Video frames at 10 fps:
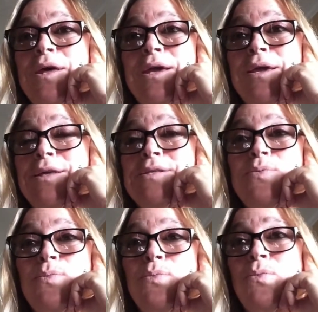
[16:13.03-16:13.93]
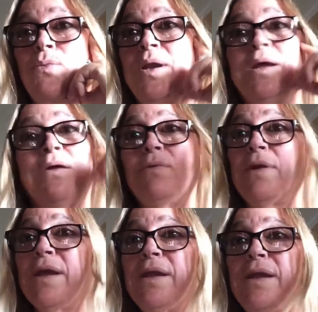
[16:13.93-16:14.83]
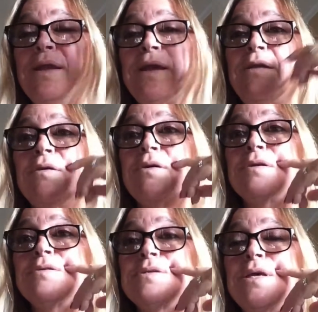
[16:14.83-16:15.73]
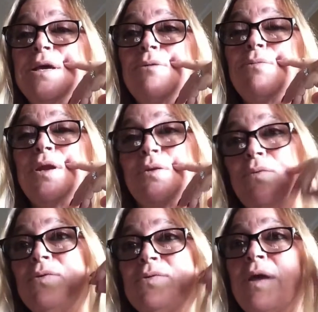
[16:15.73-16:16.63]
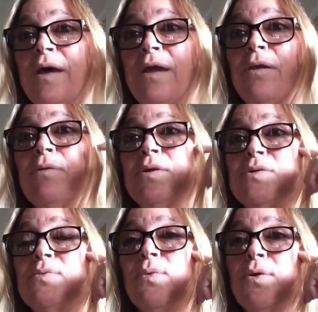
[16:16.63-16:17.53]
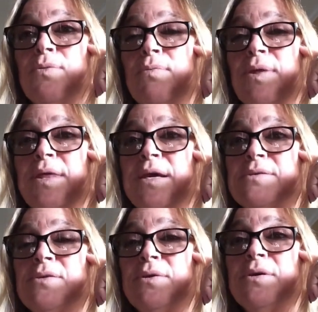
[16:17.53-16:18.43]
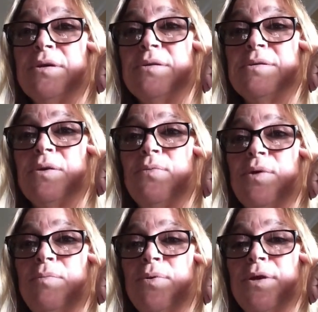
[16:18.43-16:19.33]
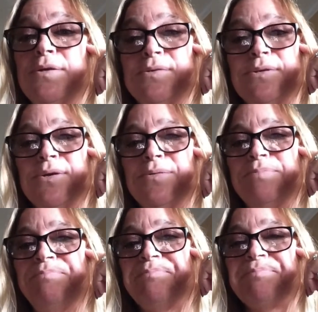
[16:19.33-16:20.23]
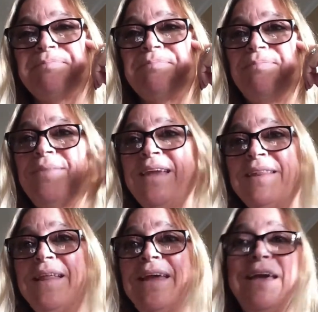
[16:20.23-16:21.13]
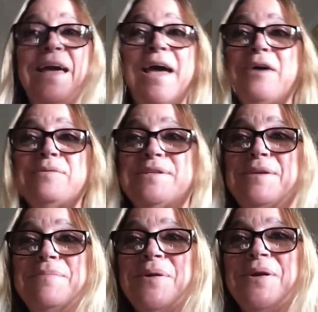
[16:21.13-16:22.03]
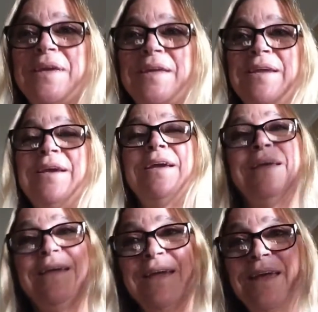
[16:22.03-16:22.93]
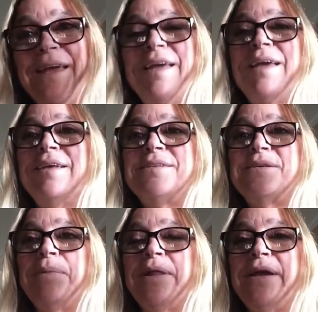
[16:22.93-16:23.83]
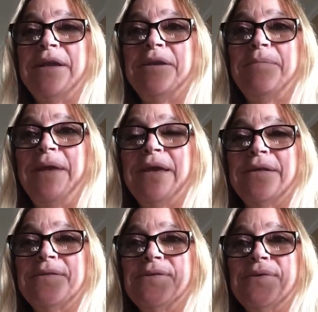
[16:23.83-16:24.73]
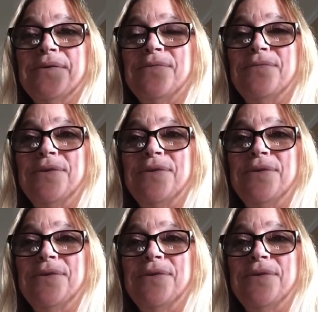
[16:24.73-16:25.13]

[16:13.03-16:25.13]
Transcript: like it's $199 when I know it's worth $3,000 at one point. So, like a housing market, supply and demand. So